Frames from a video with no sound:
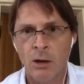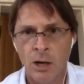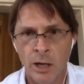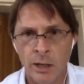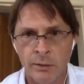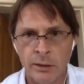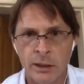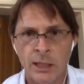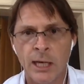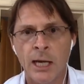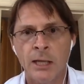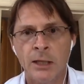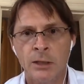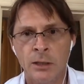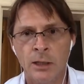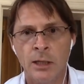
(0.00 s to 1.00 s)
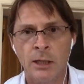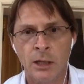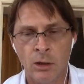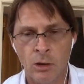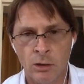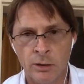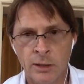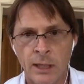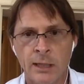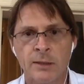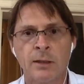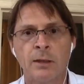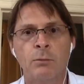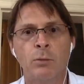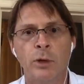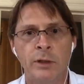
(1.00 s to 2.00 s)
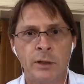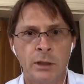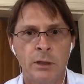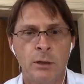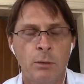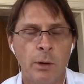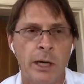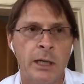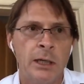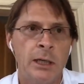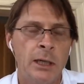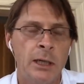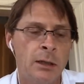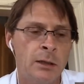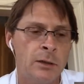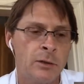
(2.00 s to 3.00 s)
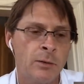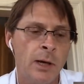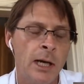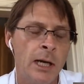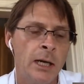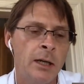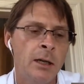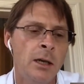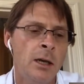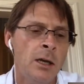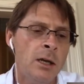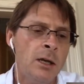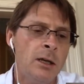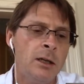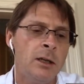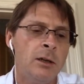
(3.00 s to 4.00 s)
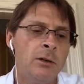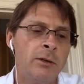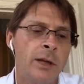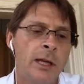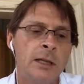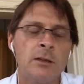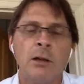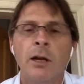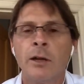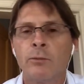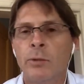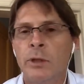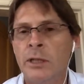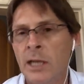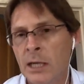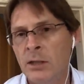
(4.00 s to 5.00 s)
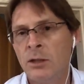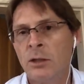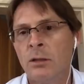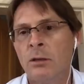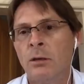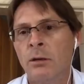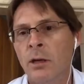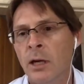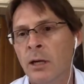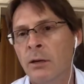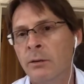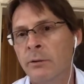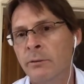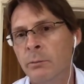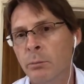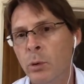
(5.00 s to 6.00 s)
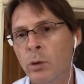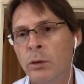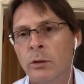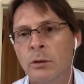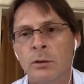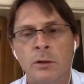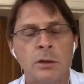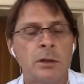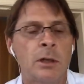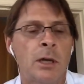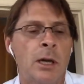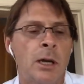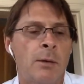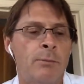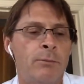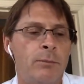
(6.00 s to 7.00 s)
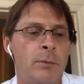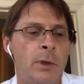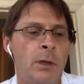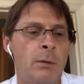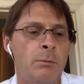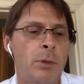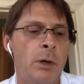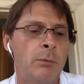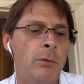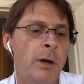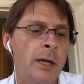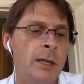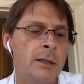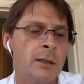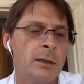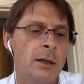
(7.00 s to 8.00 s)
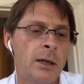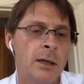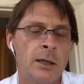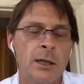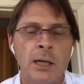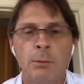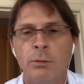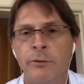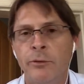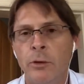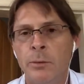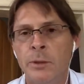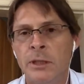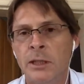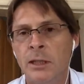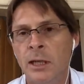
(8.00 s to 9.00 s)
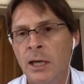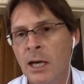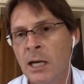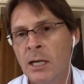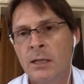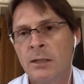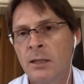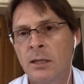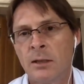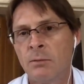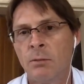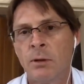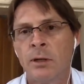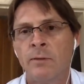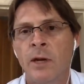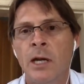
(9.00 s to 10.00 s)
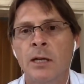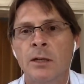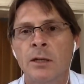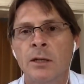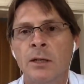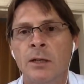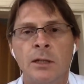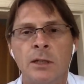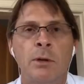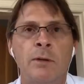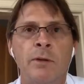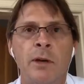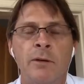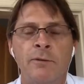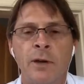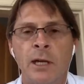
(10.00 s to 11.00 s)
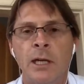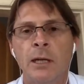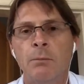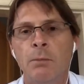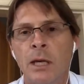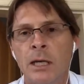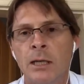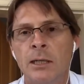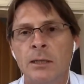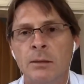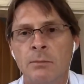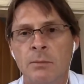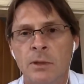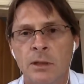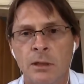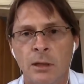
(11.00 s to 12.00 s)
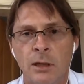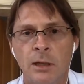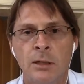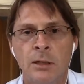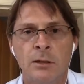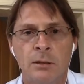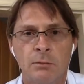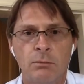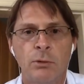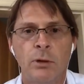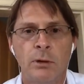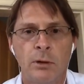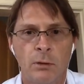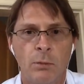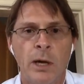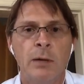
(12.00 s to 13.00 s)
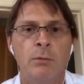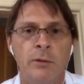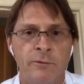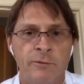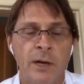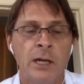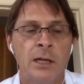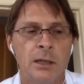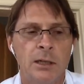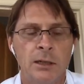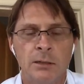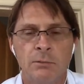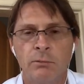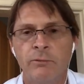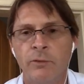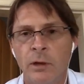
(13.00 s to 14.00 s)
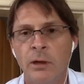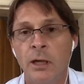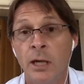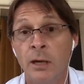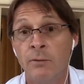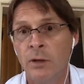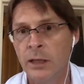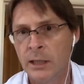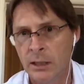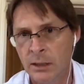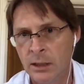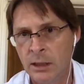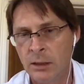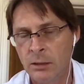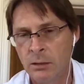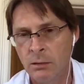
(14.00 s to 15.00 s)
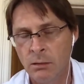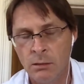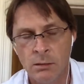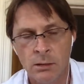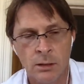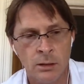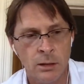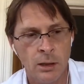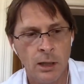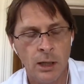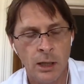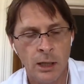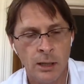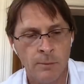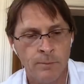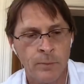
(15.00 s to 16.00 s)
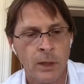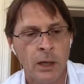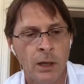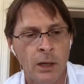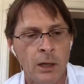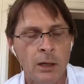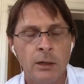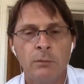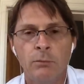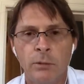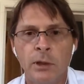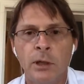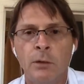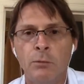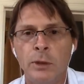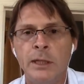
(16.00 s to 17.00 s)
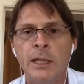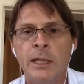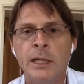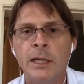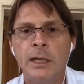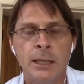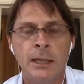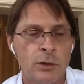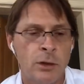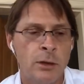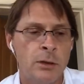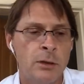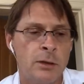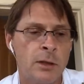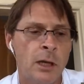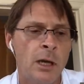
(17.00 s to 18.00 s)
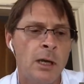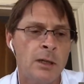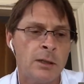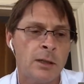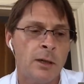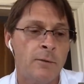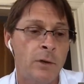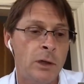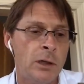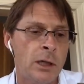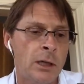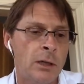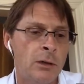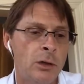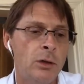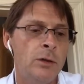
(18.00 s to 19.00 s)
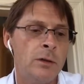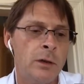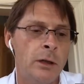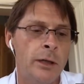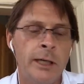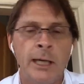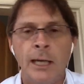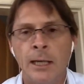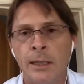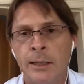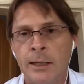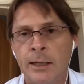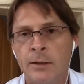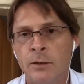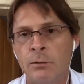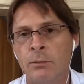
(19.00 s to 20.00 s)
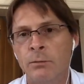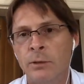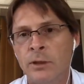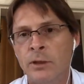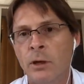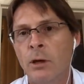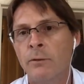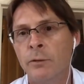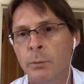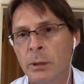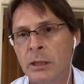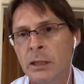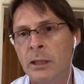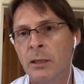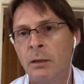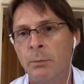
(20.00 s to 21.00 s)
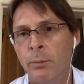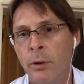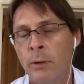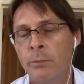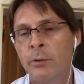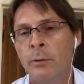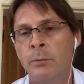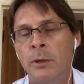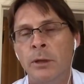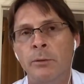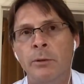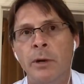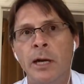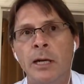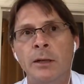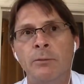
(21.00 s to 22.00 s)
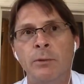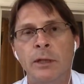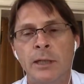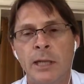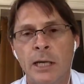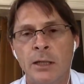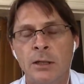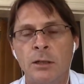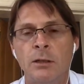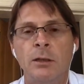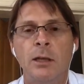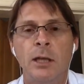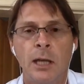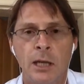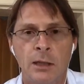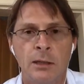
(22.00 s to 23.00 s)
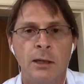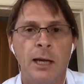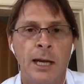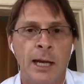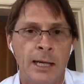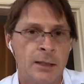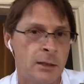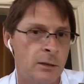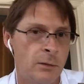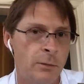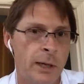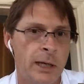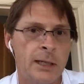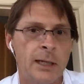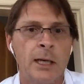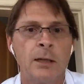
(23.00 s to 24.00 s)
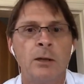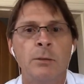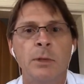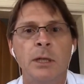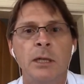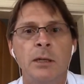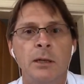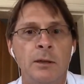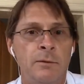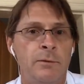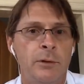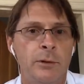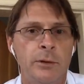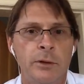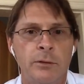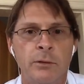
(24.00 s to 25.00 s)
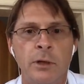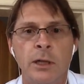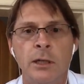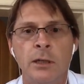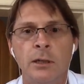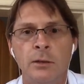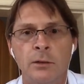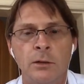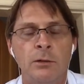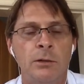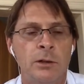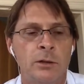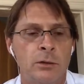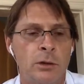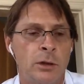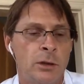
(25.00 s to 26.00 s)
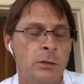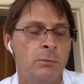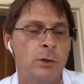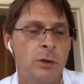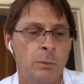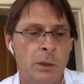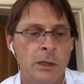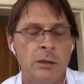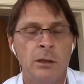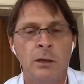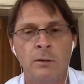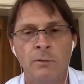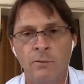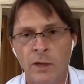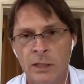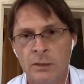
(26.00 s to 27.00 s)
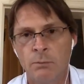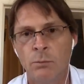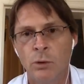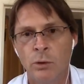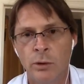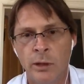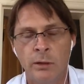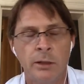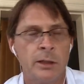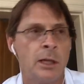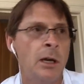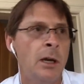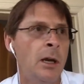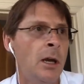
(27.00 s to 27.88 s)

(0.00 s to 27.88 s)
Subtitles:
higher education and the context that we're situated in Australia, you know, things like retention are of importance. You know, Bob raised key performance indicators. That's one of ours, right? It's one of our funding mechanisms. The way we're funded is very heavily contingent on you know, retaining students. So if you can use learning analytics to resolve a particular problem around retention, then it has a direct economic influence, right, into your institution, which means you can invest in more areas.